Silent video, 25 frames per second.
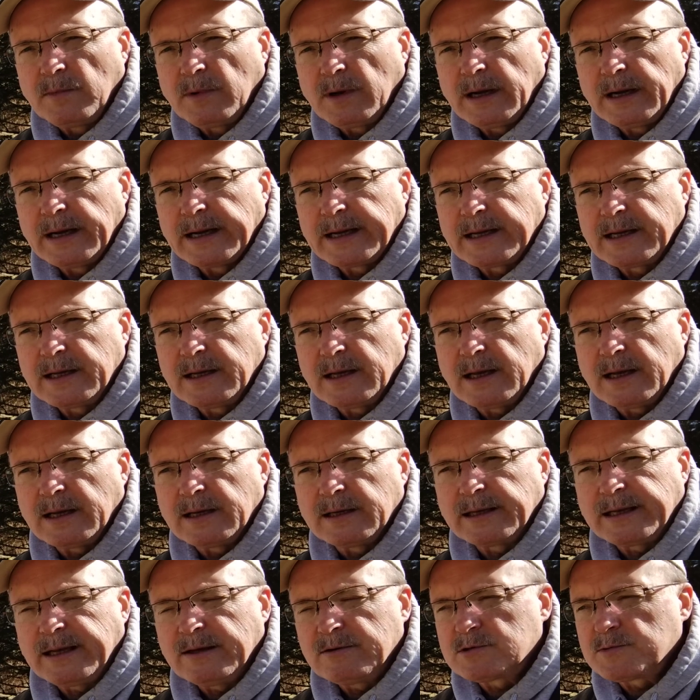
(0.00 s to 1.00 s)
and
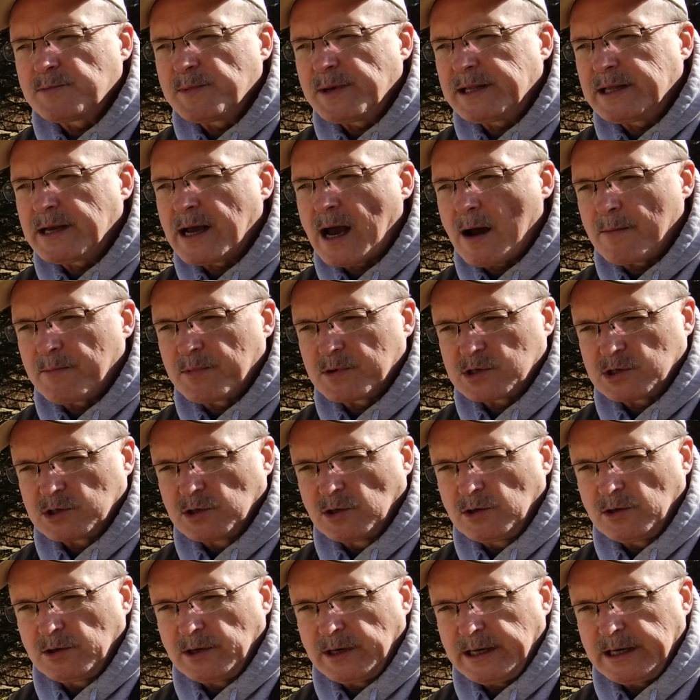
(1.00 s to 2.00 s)
it gives me the
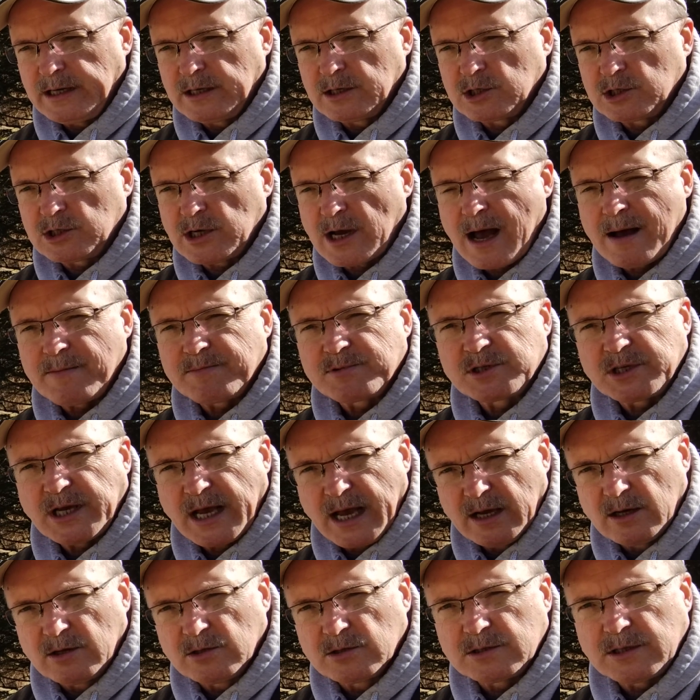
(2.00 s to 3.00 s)
opportunity to shop
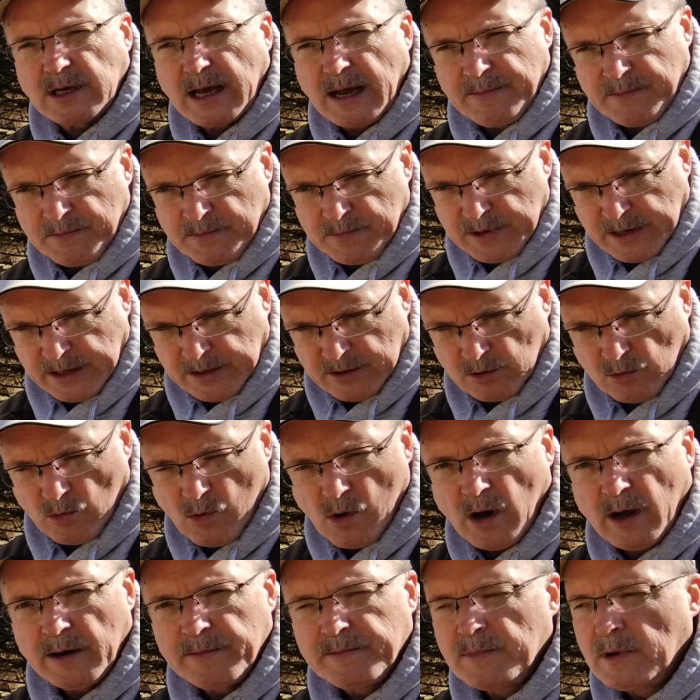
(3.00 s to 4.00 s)
sales at either
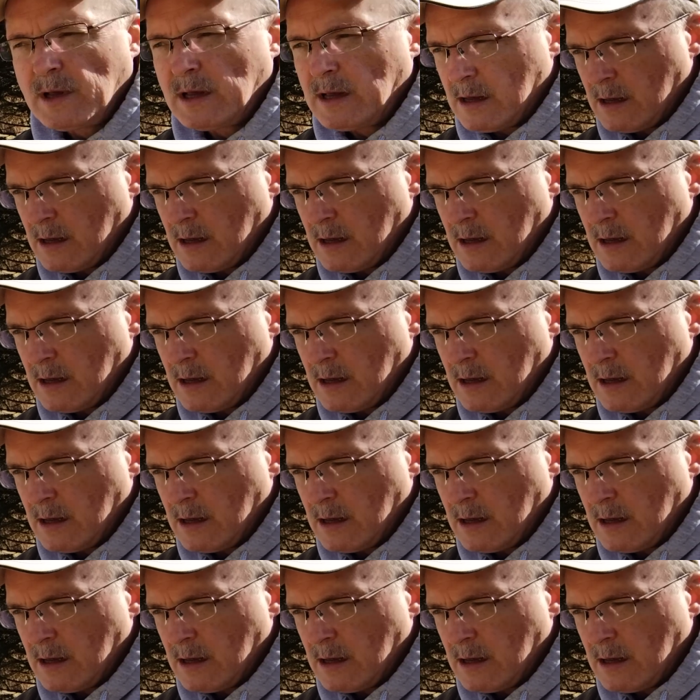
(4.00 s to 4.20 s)
one.